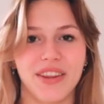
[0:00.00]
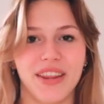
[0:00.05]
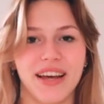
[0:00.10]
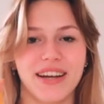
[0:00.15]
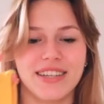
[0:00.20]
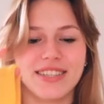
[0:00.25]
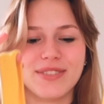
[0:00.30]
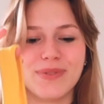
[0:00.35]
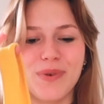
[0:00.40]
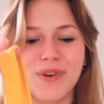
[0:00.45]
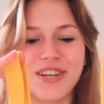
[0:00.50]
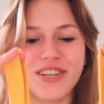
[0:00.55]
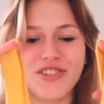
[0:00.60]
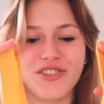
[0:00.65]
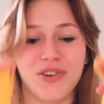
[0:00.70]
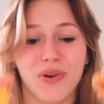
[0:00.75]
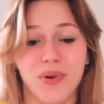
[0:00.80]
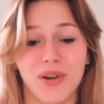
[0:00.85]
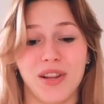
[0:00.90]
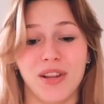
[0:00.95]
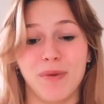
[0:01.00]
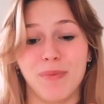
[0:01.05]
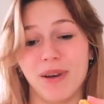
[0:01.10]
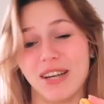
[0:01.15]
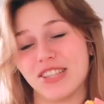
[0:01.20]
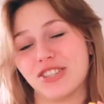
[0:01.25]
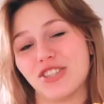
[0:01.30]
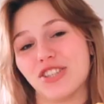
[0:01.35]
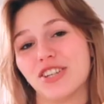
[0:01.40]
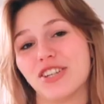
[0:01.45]
That is what it showed in the
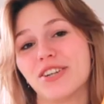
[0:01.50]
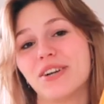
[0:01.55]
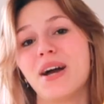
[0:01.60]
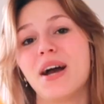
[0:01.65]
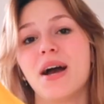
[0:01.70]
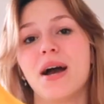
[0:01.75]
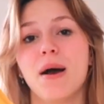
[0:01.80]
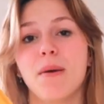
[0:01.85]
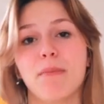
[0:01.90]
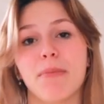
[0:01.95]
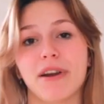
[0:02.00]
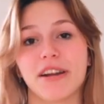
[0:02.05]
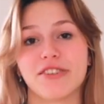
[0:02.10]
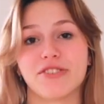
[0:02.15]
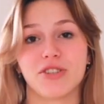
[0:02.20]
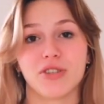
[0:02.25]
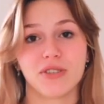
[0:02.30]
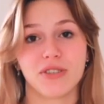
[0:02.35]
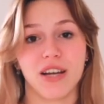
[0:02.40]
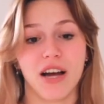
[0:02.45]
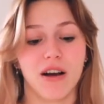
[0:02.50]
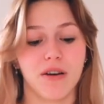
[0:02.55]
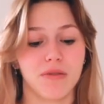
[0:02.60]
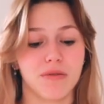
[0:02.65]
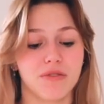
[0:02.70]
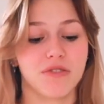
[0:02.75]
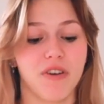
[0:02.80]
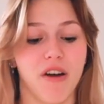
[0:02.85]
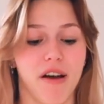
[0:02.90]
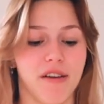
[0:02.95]
picture, but it turned
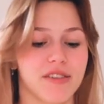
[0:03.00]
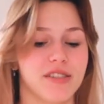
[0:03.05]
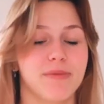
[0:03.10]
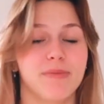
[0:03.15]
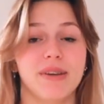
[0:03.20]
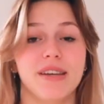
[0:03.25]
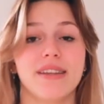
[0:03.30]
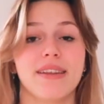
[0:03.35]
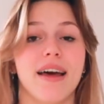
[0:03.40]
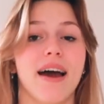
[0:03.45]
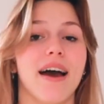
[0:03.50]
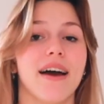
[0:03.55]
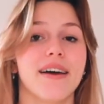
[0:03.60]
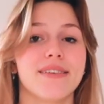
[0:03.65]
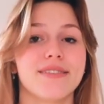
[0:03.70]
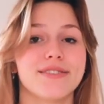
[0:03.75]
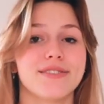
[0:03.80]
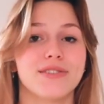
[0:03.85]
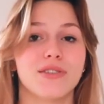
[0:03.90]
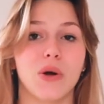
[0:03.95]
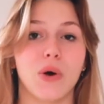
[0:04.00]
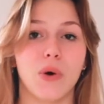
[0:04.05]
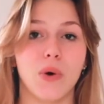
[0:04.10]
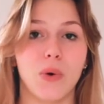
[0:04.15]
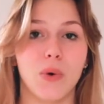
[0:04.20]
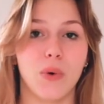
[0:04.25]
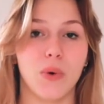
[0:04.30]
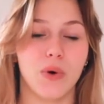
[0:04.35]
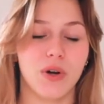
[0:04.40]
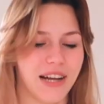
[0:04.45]
out not to be that,
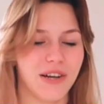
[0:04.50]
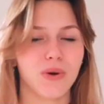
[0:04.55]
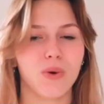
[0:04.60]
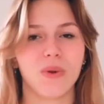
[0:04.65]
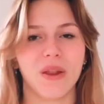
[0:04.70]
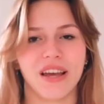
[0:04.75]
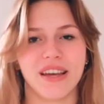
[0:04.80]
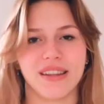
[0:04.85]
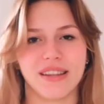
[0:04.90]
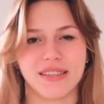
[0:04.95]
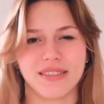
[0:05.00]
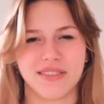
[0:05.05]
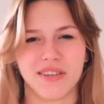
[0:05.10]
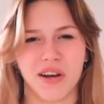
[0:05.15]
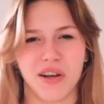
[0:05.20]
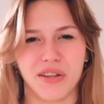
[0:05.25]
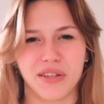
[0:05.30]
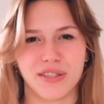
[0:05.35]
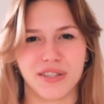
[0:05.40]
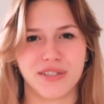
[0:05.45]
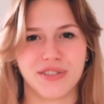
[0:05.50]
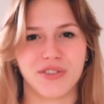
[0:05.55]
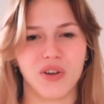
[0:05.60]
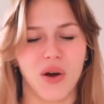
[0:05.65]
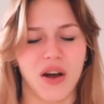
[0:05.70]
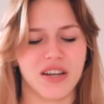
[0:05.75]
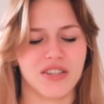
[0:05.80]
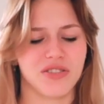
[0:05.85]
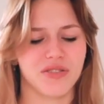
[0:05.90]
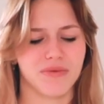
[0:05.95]
so I don't like this color, so
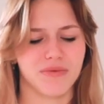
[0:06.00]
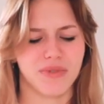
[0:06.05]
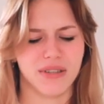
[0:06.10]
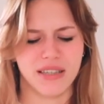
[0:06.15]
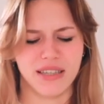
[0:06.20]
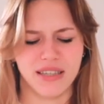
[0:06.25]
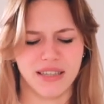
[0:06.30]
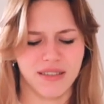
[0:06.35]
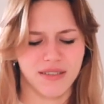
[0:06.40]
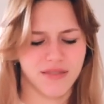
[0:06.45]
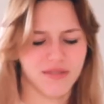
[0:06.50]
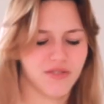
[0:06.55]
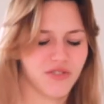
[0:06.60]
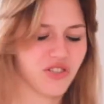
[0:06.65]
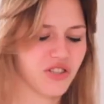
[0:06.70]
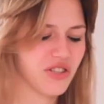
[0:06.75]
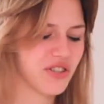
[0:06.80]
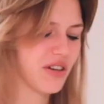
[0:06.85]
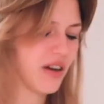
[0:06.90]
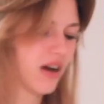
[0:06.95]
I should really just